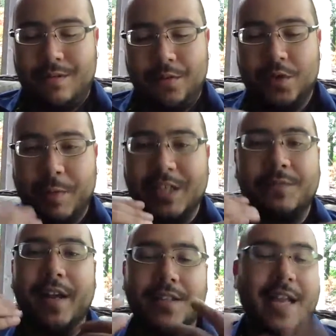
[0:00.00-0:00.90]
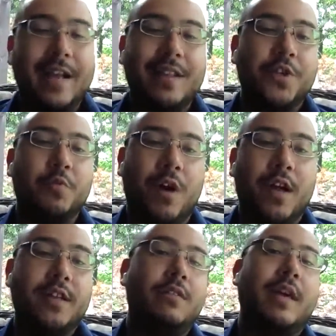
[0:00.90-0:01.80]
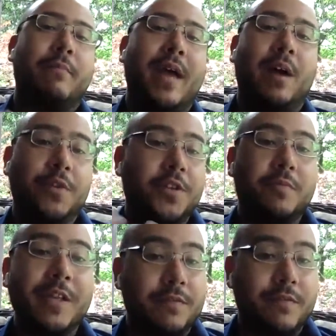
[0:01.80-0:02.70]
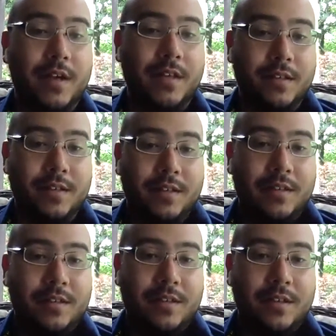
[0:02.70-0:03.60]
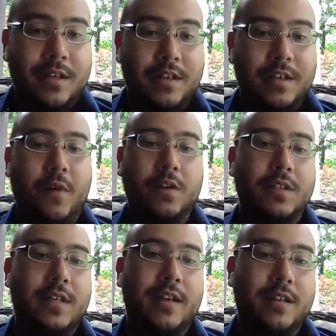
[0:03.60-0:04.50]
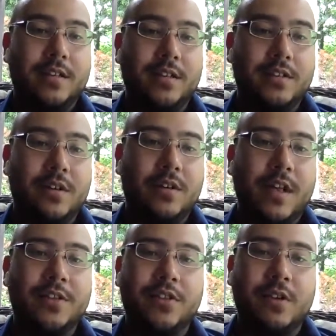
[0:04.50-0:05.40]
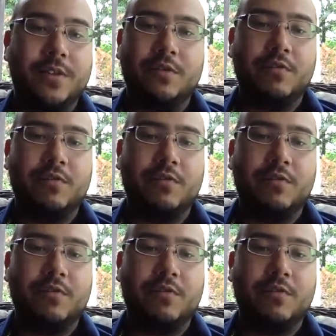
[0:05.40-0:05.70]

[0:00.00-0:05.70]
specify exactly what you want and you get back what you specified as far as the data is concerned. And so there's